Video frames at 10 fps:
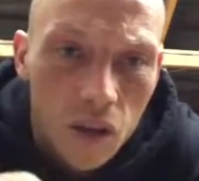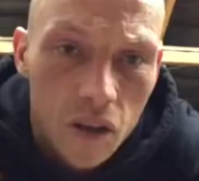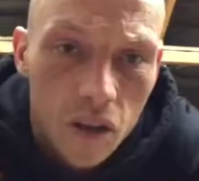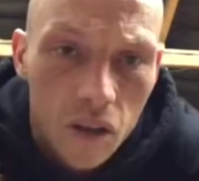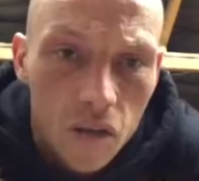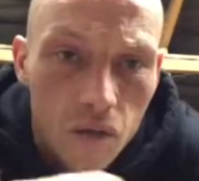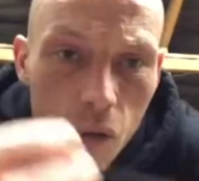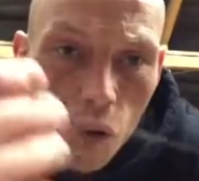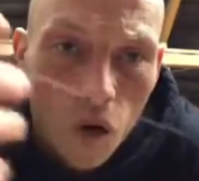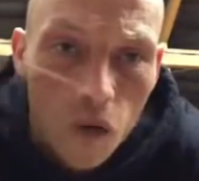It's gonna just
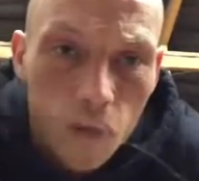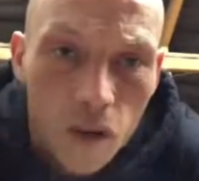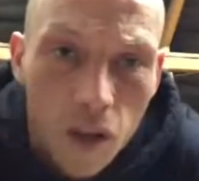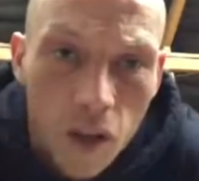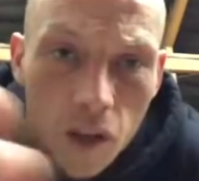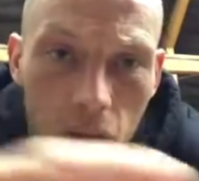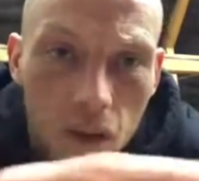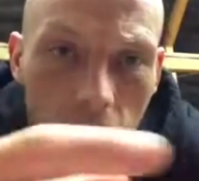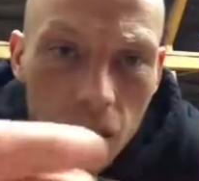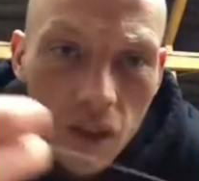fall constantly, you
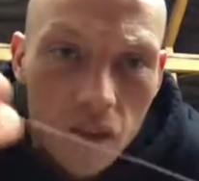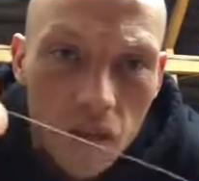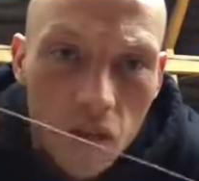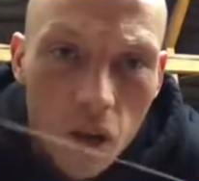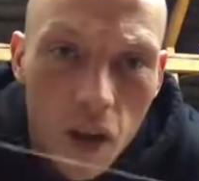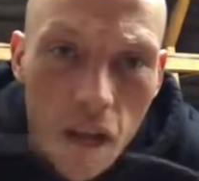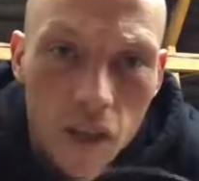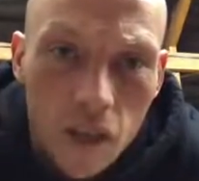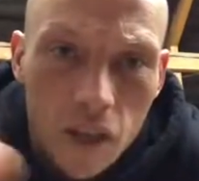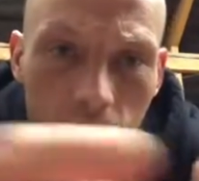see, just not
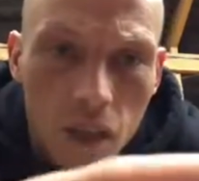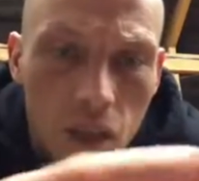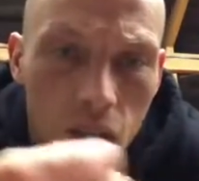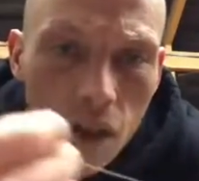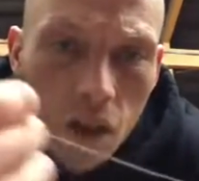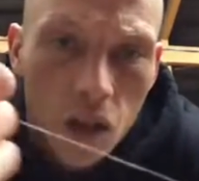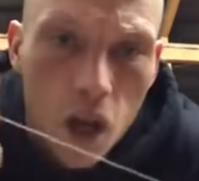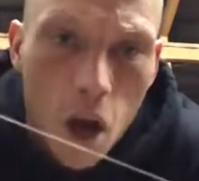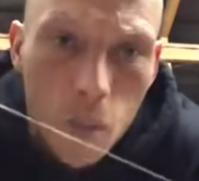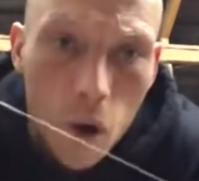catching.
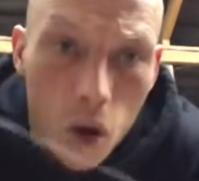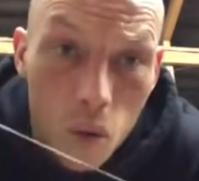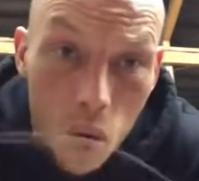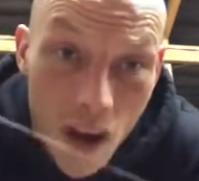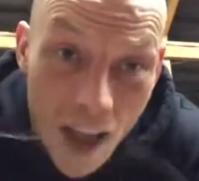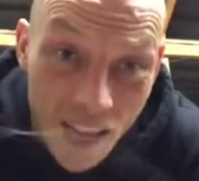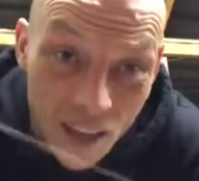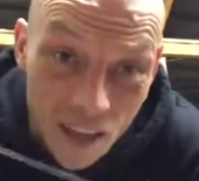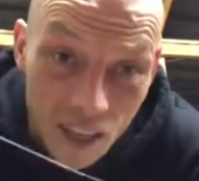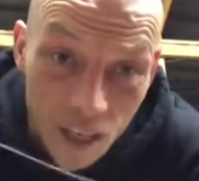Sharp hook will
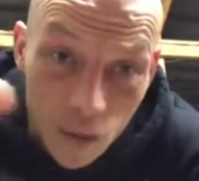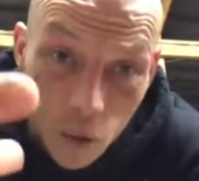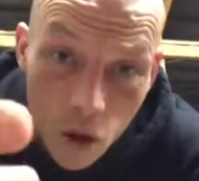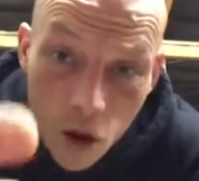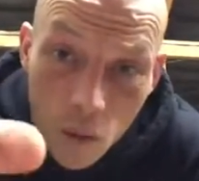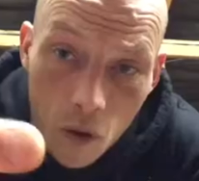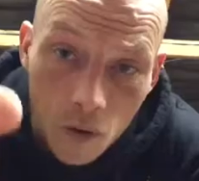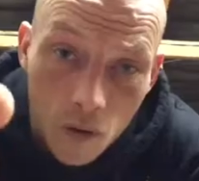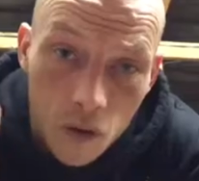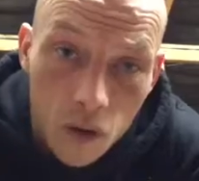catch and it won't come
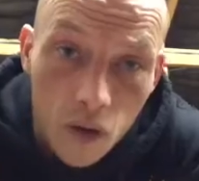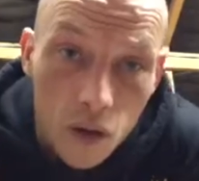off.